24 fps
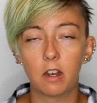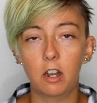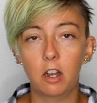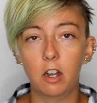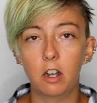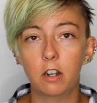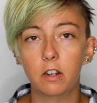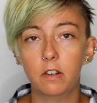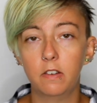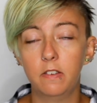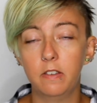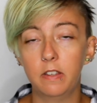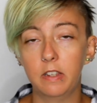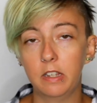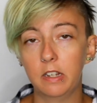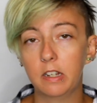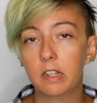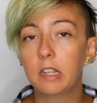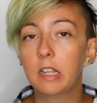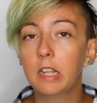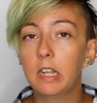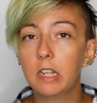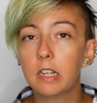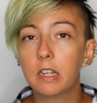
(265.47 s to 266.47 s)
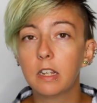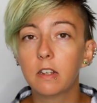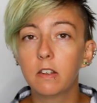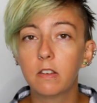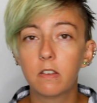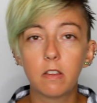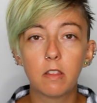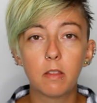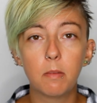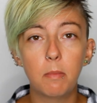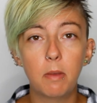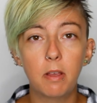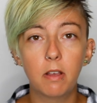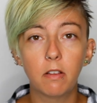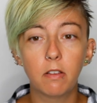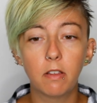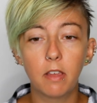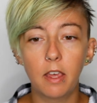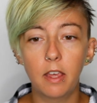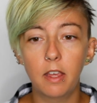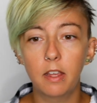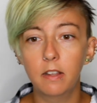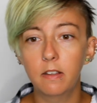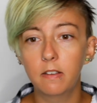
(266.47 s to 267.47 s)
are titillating to the male
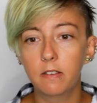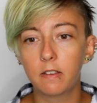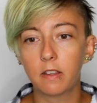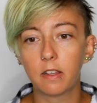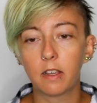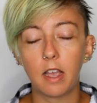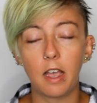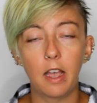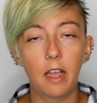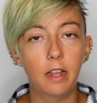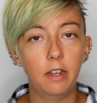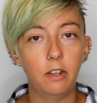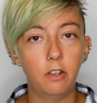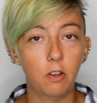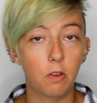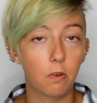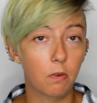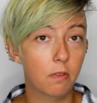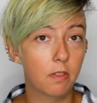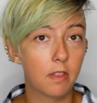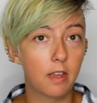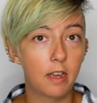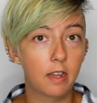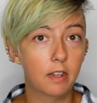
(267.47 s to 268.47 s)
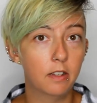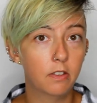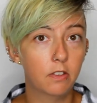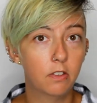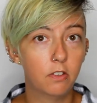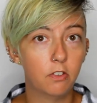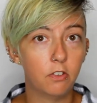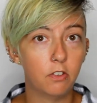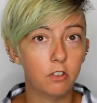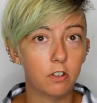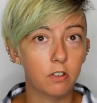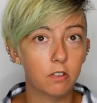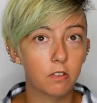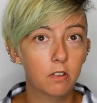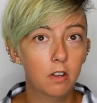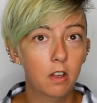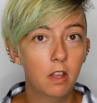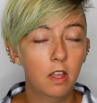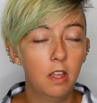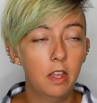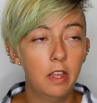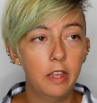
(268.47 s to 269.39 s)
gaze? Like, I know that's true.